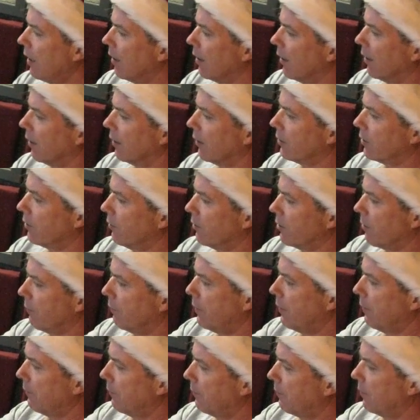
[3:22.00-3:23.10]
McLeod series, the
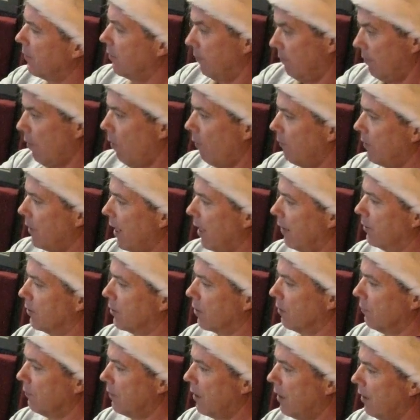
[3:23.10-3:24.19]
fifth of the
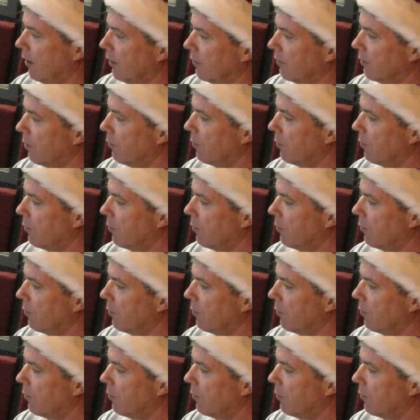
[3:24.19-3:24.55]
Enzo files.